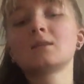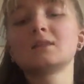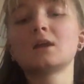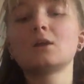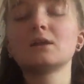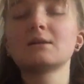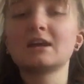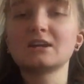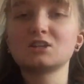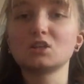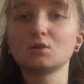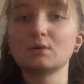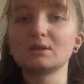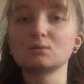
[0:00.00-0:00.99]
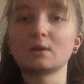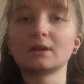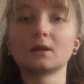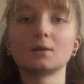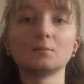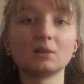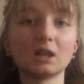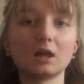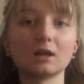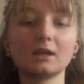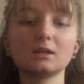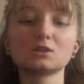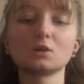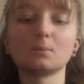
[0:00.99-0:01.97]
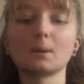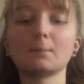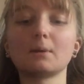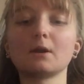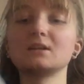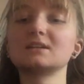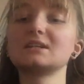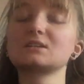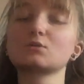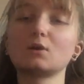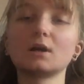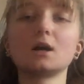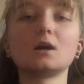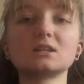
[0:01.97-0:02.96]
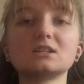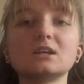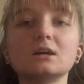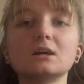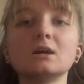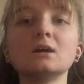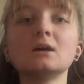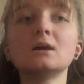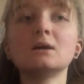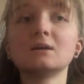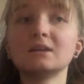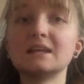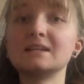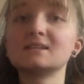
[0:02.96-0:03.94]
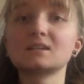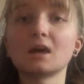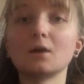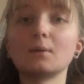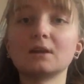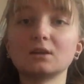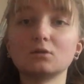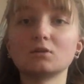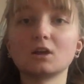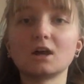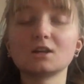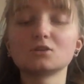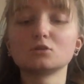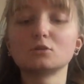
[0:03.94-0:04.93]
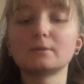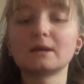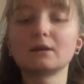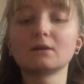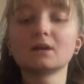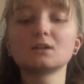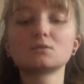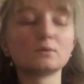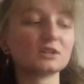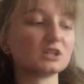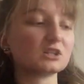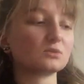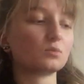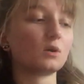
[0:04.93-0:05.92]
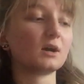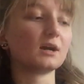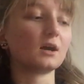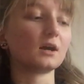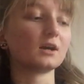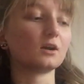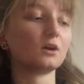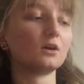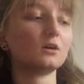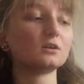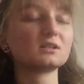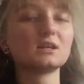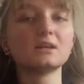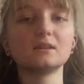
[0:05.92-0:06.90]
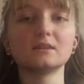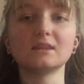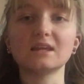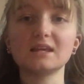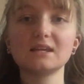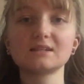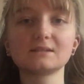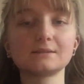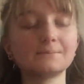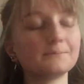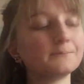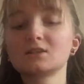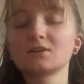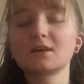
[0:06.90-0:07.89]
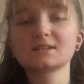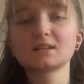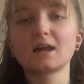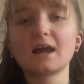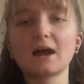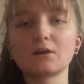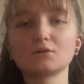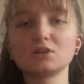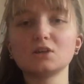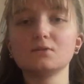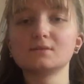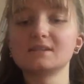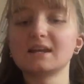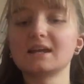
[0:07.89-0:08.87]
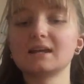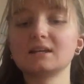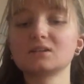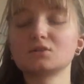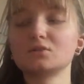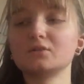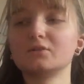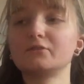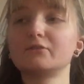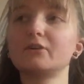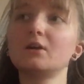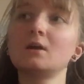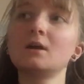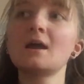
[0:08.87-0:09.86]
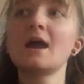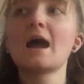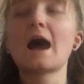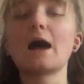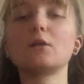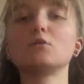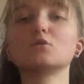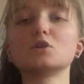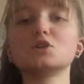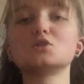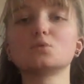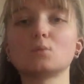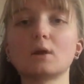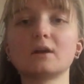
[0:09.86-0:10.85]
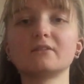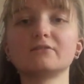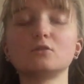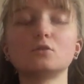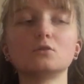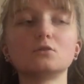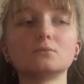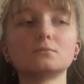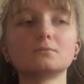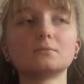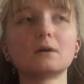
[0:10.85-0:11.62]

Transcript: The only issue is when I'm light on my period. It's quite hard to insert when you're light on your period, which is why I got these. So that's like how to use it and sort of how long you should wear it for